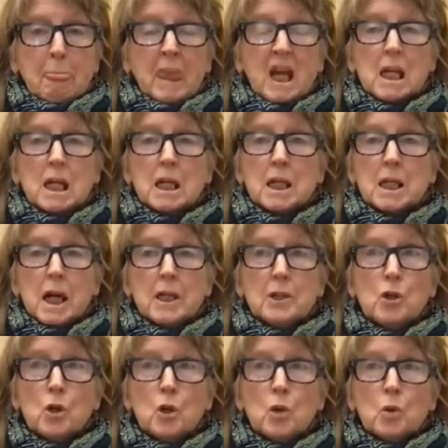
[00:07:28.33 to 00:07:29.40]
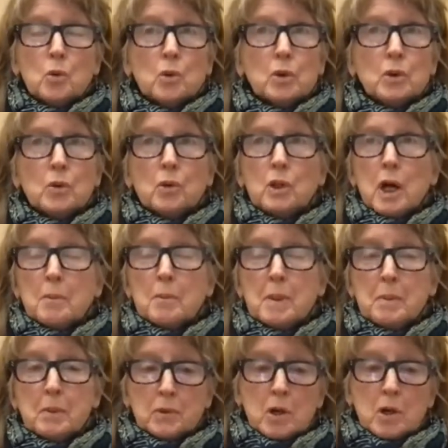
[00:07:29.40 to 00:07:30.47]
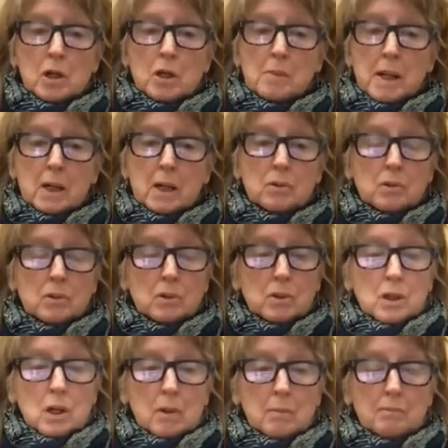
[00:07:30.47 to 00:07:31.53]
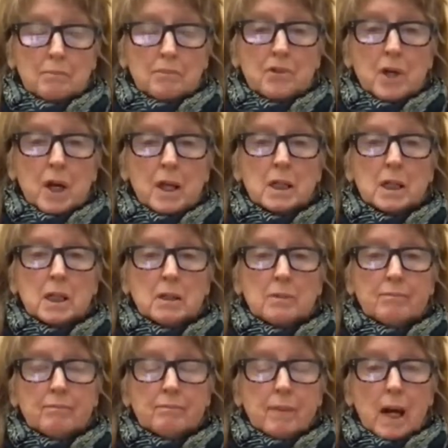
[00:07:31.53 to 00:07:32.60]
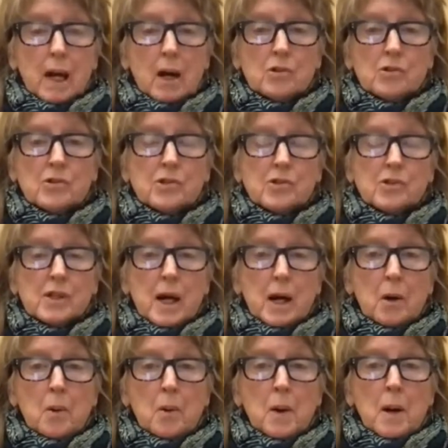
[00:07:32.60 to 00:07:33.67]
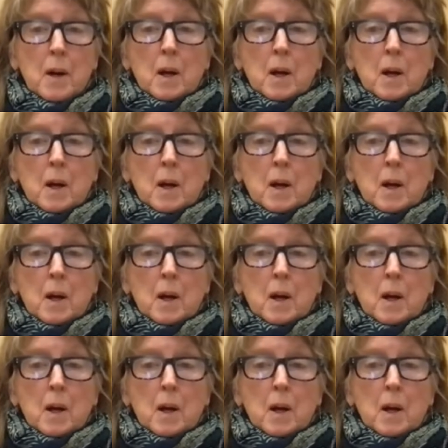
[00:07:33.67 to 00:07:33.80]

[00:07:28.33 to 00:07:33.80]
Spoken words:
And I know, you know, a lot of people talk about tiny houses now.